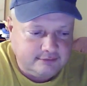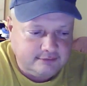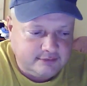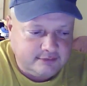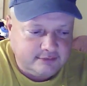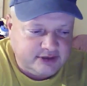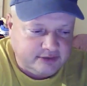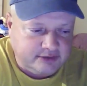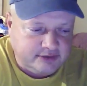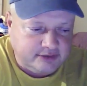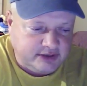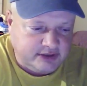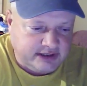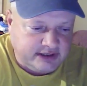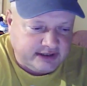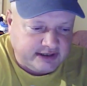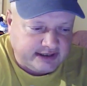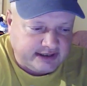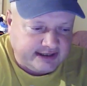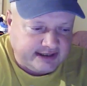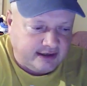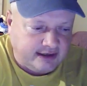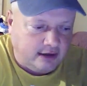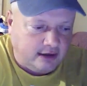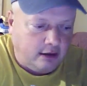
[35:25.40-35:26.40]

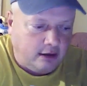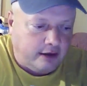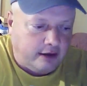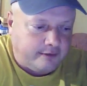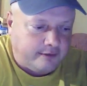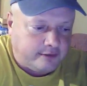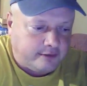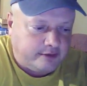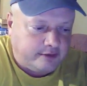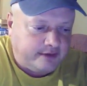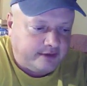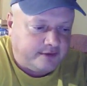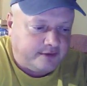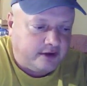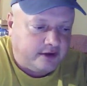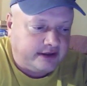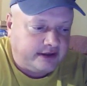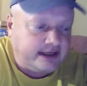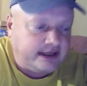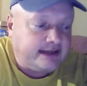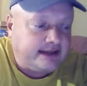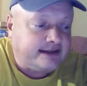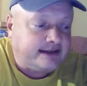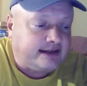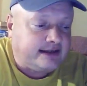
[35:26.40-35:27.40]
She's still alive under a different
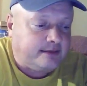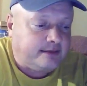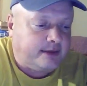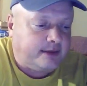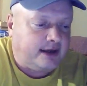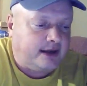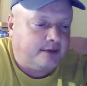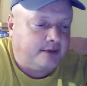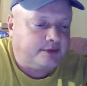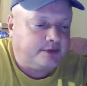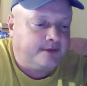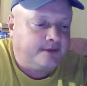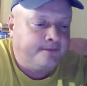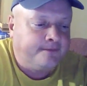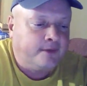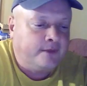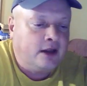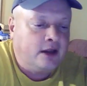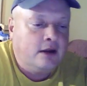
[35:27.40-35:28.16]
identity, perhaps.